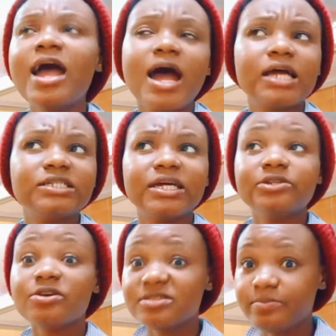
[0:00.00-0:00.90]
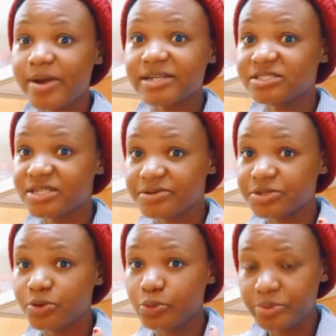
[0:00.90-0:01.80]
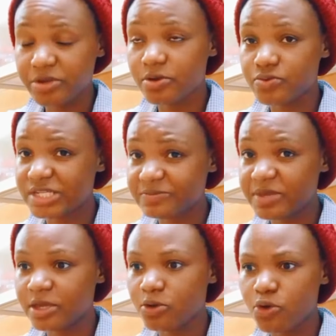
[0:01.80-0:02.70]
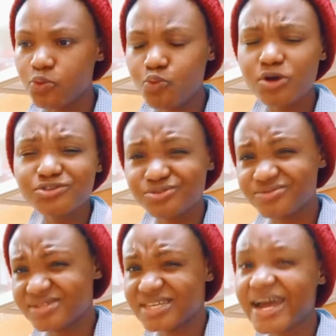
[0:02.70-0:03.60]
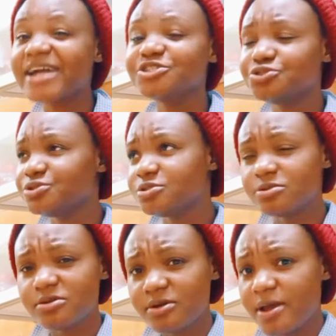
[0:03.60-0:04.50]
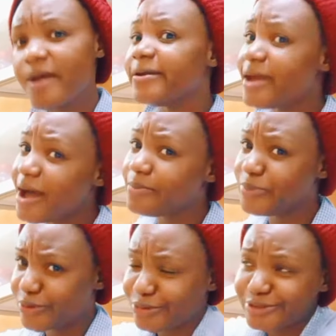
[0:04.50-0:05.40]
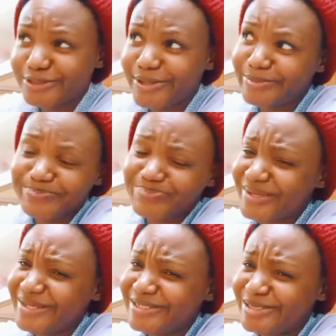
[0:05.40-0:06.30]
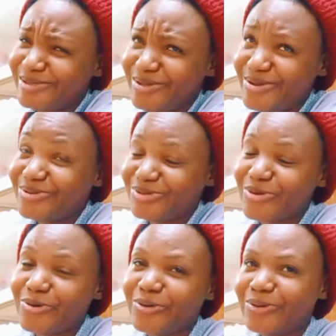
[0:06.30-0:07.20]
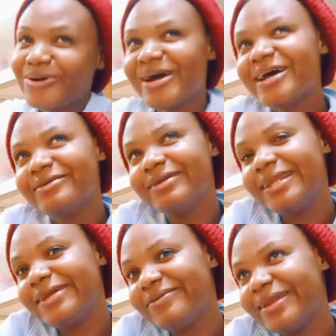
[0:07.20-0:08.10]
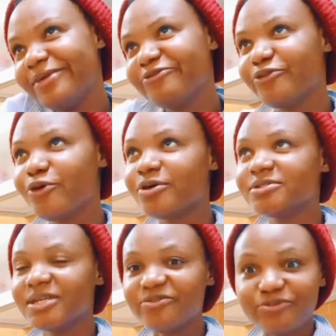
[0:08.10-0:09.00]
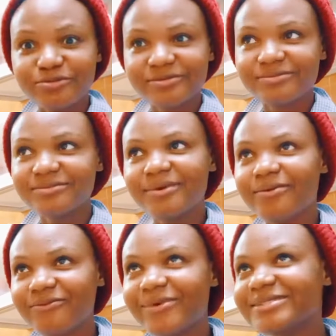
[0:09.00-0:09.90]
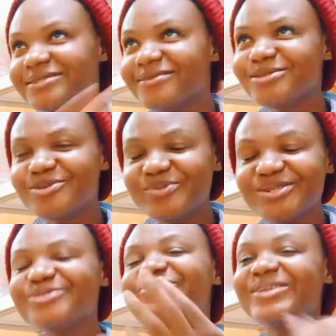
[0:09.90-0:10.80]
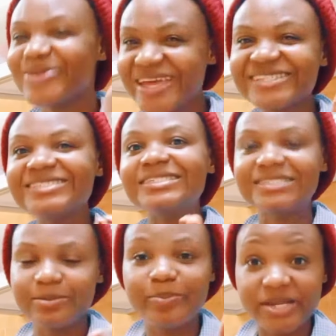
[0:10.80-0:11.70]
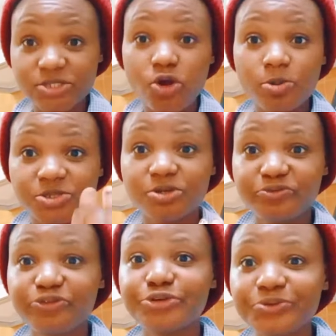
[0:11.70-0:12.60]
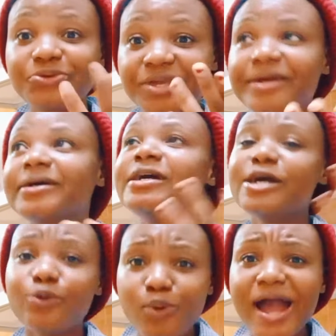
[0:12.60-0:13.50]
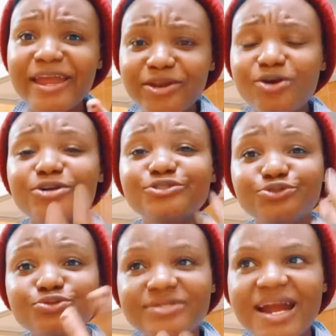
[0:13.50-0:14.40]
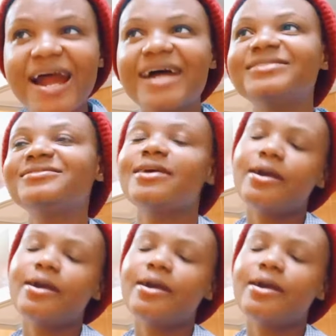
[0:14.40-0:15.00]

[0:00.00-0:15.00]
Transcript: And there's nothing bad sharing your opinion with me, or what do you think I should do? Yeah, because it looks so really, really fun. Even when someone told me relocating is the best option for you, girl, why not do that?